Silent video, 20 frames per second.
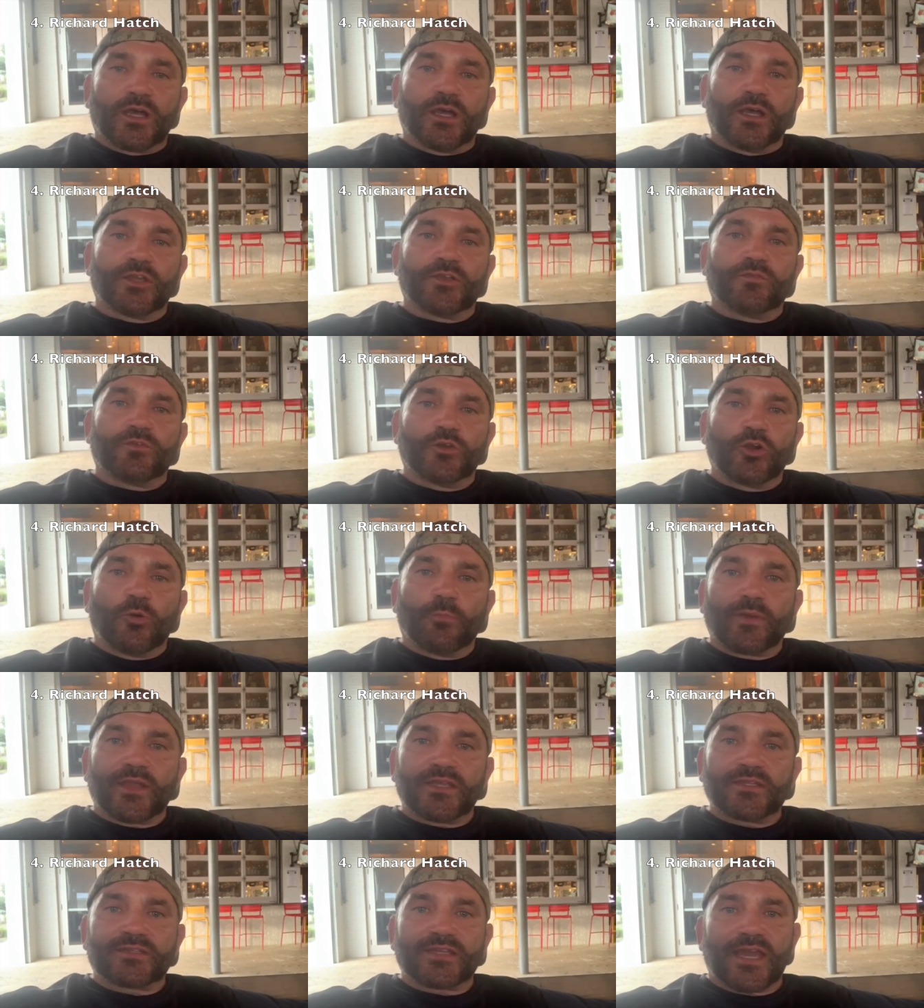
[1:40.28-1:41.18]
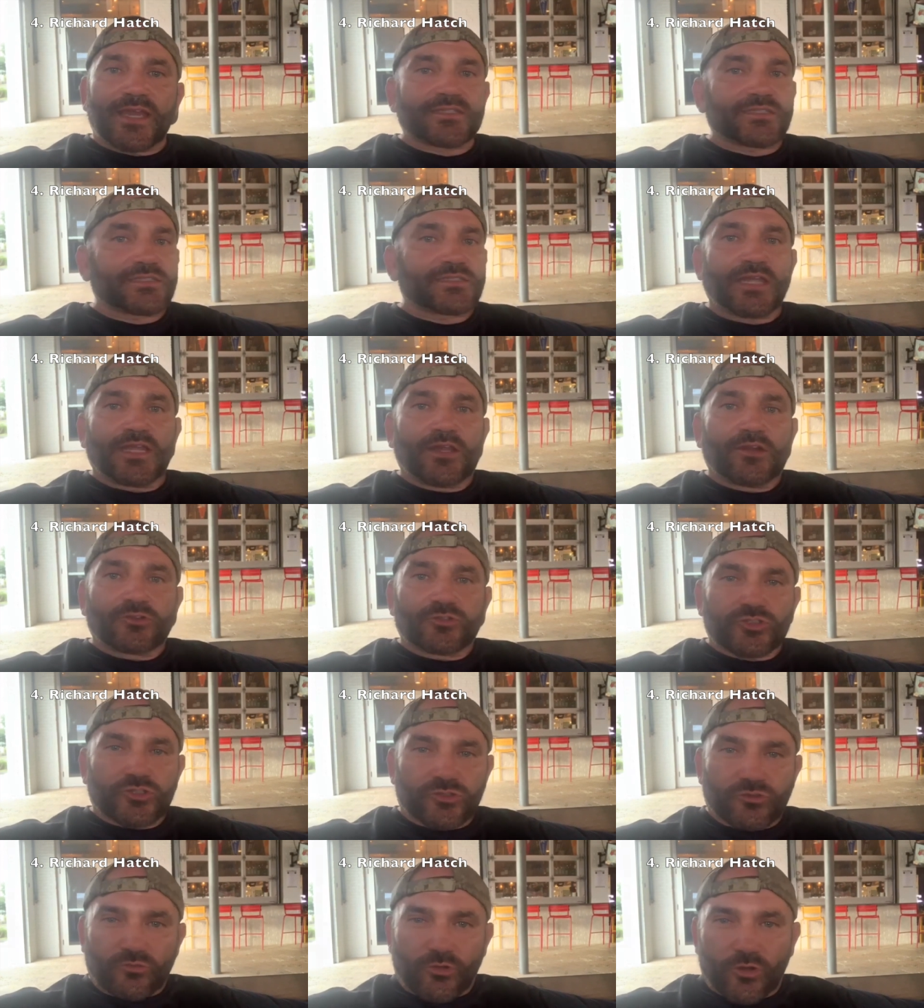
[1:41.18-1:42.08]
If you don't pay your taxes, they
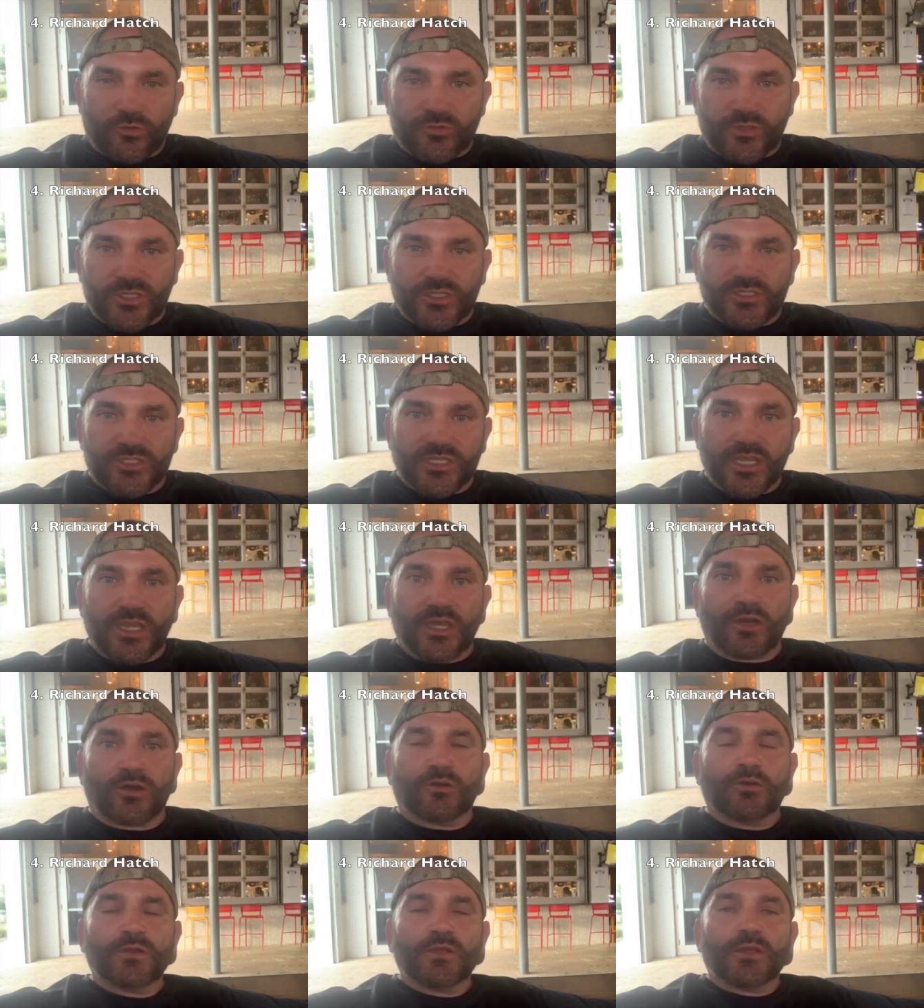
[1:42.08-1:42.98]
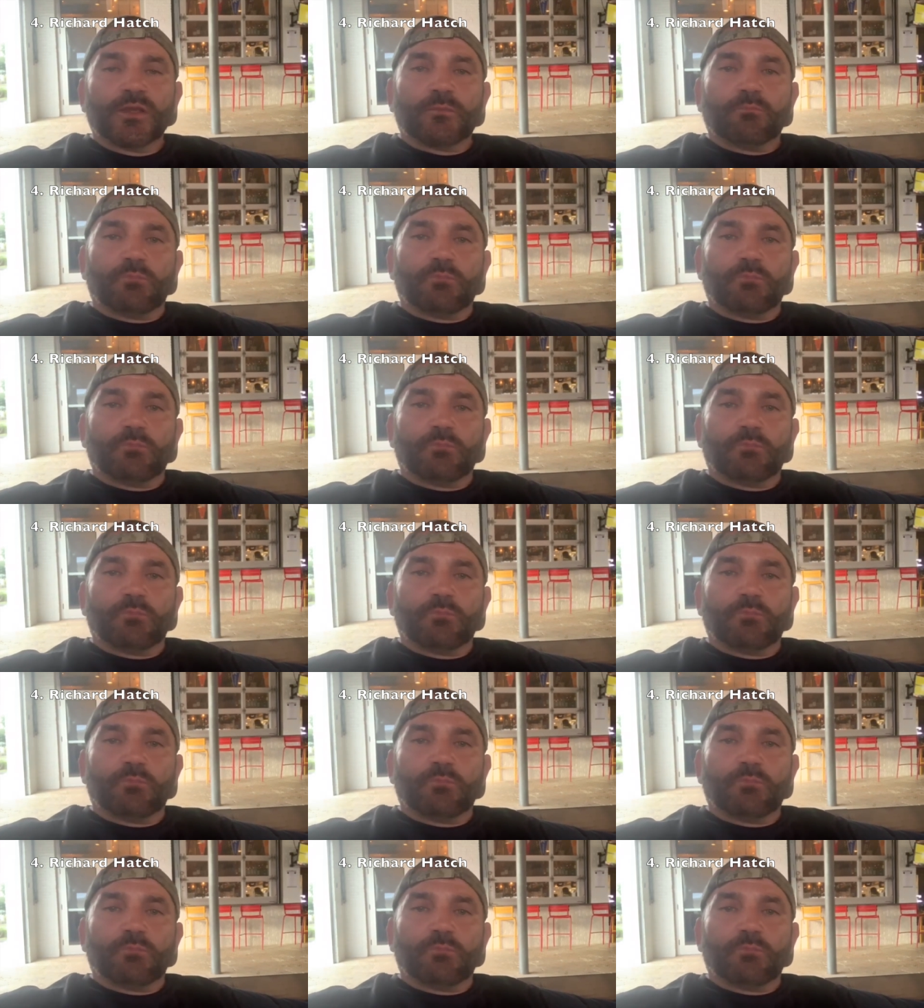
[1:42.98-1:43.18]
don't just throw you in jail.